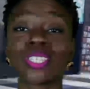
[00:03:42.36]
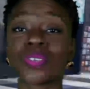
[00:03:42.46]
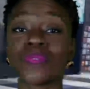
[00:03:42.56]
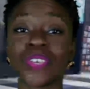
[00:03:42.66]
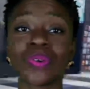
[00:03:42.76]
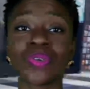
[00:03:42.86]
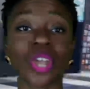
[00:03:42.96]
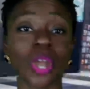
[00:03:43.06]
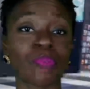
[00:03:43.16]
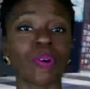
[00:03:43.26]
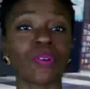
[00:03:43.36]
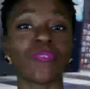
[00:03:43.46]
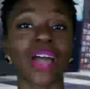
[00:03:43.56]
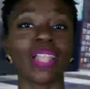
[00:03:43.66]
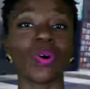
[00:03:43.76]
To view your
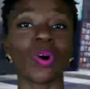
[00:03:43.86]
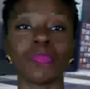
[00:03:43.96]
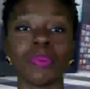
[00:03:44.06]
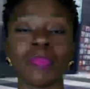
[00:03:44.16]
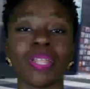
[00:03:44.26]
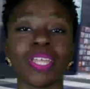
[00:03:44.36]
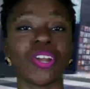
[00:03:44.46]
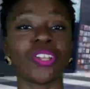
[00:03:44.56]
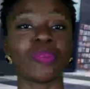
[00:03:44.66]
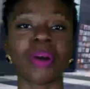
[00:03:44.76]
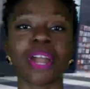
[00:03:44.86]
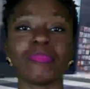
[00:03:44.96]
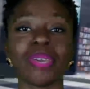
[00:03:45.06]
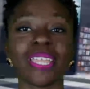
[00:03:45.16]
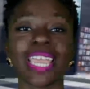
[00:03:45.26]
profile or people in your
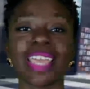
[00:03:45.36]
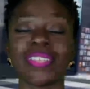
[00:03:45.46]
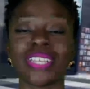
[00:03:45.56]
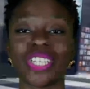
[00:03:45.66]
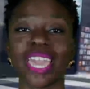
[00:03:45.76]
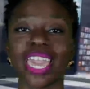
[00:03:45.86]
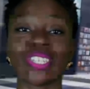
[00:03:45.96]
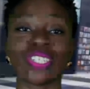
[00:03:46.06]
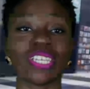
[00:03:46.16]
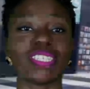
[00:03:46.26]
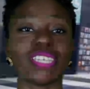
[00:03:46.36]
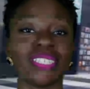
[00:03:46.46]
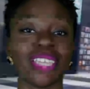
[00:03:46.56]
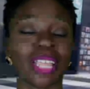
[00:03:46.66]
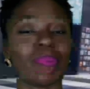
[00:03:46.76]
department in the
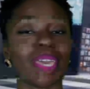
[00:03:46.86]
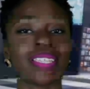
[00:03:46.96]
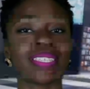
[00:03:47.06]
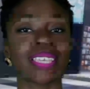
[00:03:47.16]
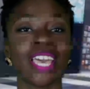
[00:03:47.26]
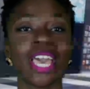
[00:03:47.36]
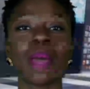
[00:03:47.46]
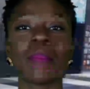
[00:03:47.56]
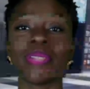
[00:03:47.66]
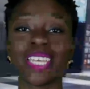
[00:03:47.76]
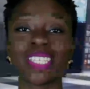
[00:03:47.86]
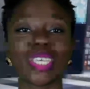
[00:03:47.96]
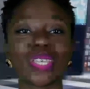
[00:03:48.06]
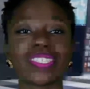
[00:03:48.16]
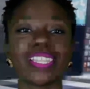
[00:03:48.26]
JHDC database, please
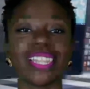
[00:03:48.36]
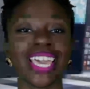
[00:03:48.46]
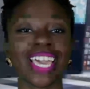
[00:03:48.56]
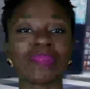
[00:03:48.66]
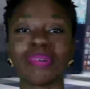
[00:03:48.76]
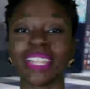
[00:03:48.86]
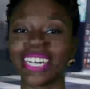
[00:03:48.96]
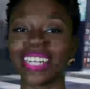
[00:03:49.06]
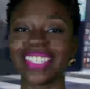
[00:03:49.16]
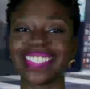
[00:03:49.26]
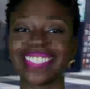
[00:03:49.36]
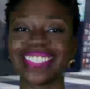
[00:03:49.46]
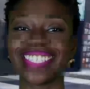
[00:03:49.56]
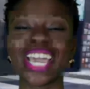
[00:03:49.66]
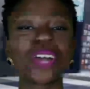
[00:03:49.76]
use the link below.
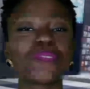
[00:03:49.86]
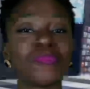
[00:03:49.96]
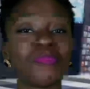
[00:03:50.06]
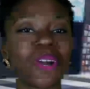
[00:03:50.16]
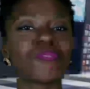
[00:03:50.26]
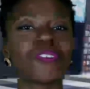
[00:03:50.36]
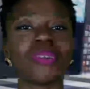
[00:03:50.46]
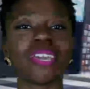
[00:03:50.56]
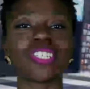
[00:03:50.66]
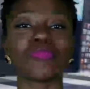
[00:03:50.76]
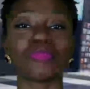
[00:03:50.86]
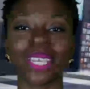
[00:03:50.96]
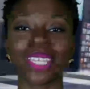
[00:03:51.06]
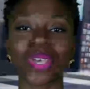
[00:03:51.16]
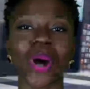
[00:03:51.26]
For more information,
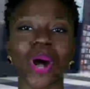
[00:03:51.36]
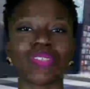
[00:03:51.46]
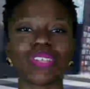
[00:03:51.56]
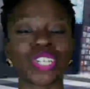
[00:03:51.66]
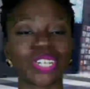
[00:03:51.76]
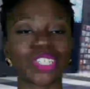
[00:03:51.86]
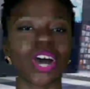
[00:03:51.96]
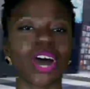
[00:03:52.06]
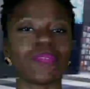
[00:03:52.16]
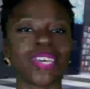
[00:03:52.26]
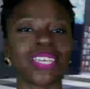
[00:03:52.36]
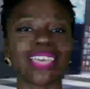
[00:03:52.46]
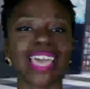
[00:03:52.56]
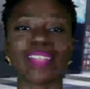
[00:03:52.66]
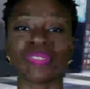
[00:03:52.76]
please call the church
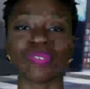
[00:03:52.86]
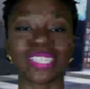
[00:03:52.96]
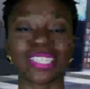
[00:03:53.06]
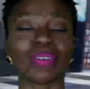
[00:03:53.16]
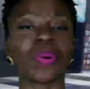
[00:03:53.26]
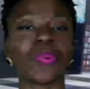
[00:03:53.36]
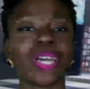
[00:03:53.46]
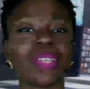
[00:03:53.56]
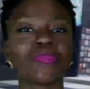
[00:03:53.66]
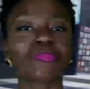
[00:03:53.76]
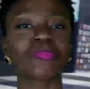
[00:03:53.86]
office at 301